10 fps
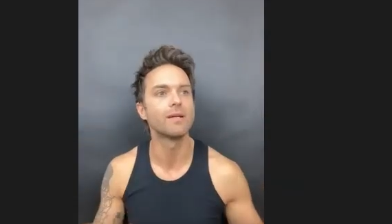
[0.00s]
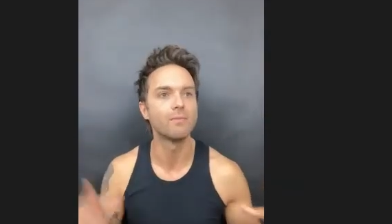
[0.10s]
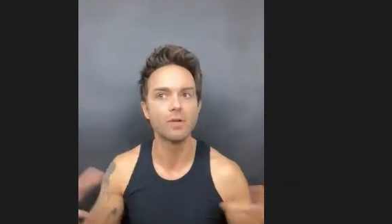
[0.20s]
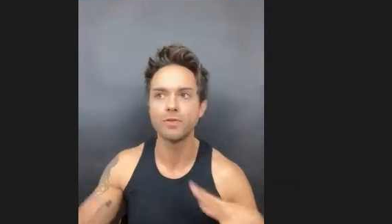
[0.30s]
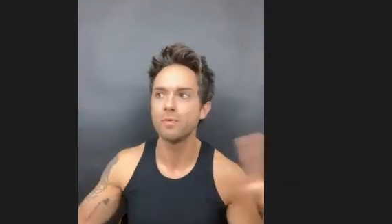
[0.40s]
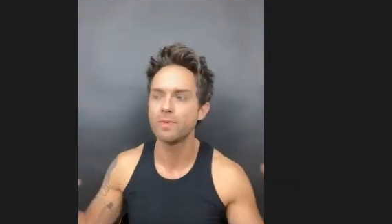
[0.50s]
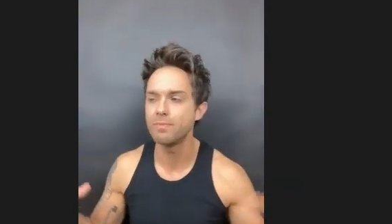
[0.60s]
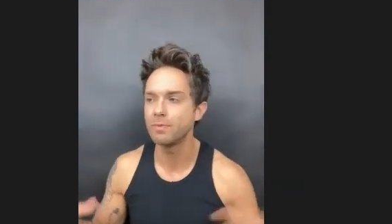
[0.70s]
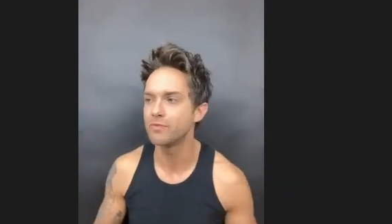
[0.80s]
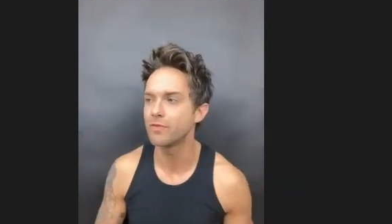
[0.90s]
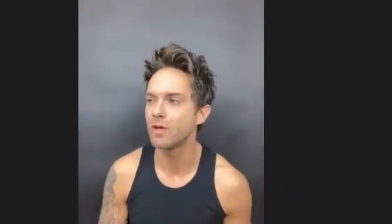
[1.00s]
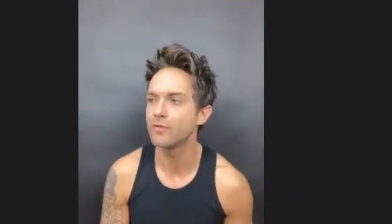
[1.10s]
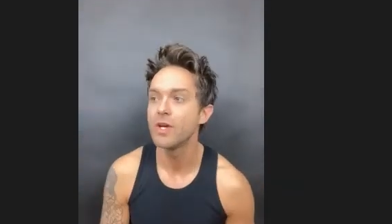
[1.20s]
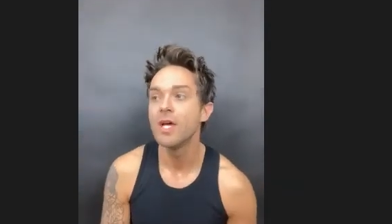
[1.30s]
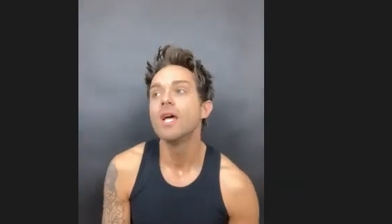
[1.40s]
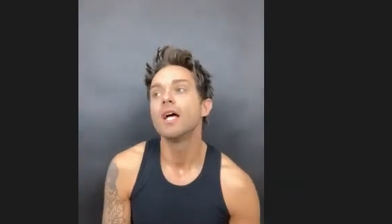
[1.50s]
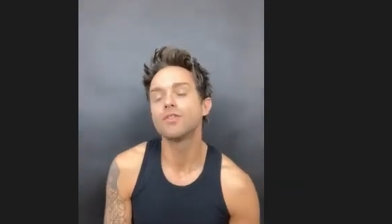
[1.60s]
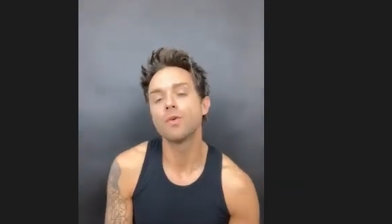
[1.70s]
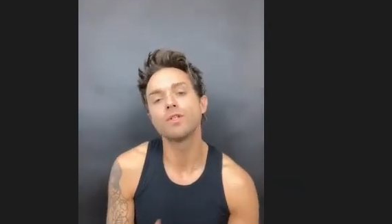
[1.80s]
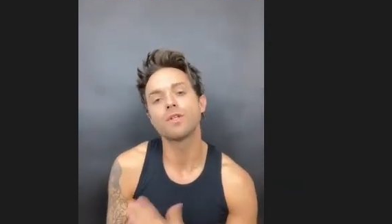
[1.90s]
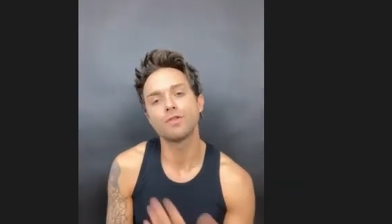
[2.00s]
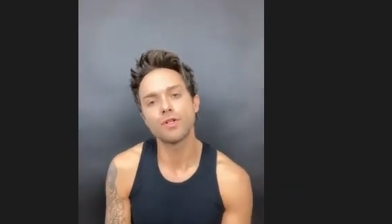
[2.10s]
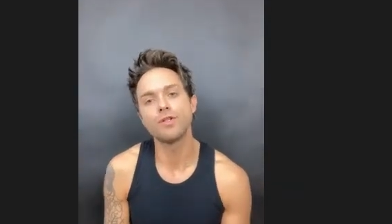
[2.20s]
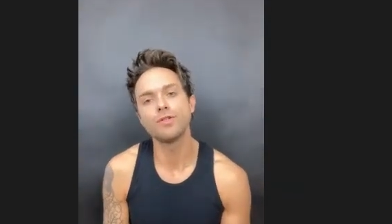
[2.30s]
like multiple people involved. And so once I started